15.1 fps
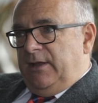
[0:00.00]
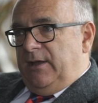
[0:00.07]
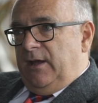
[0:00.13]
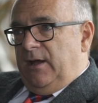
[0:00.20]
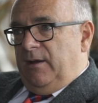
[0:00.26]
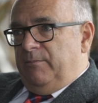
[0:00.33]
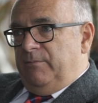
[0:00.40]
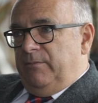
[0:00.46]

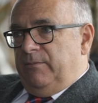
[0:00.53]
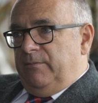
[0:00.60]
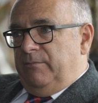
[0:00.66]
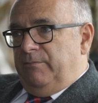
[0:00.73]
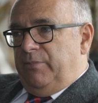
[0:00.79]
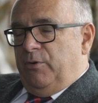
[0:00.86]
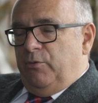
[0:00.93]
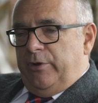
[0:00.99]
Um,
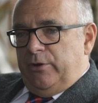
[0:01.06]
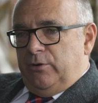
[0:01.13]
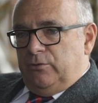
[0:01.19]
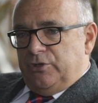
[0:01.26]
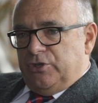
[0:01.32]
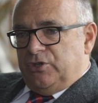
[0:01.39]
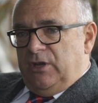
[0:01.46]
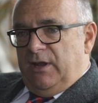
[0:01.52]
but we all
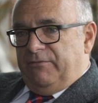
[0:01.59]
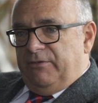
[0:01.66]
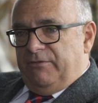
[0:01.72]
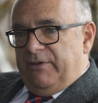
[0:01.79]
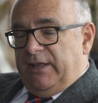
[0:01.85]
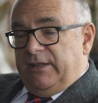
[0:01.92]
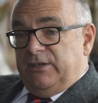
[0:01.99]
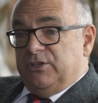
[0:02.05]
just love the
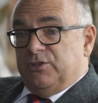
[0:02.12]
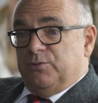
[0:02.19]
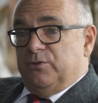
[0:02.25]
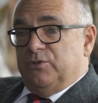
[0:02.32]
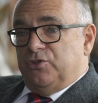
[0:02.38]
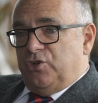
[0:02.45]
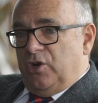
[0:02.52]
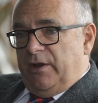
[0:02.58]
fact that he just
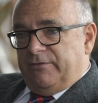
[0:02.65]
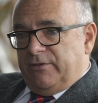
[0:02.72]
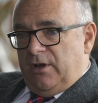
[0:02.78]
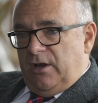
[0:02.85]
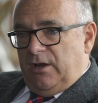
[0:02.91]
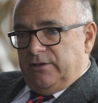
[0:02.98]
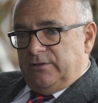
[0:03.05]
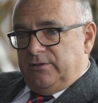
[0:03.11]
wants to drive
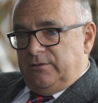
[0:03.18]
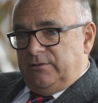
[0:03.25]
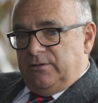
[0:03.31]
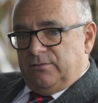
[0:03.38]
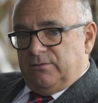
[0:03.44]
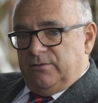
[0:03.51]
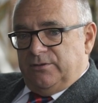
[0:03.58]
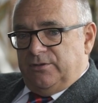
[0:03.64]
cars,
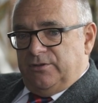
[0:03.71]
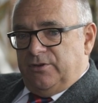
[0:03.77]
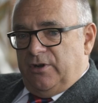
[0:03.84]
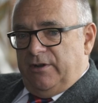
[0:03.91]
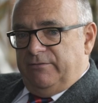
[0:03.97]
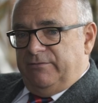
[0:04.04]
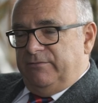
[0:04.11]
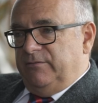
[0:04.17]
just wants to
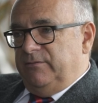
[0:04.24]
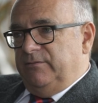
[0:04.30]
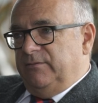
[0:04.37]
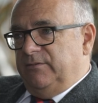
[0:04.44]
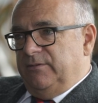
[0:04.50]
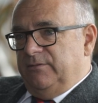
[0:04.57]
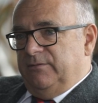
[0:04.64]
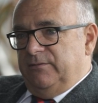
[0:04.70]
drive
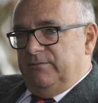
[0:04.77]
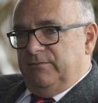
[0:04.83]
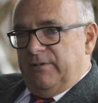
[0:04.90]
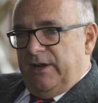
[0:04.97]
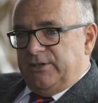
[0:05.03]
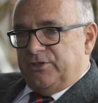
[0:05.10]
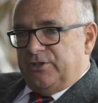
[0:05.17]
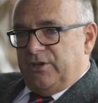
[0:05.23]
race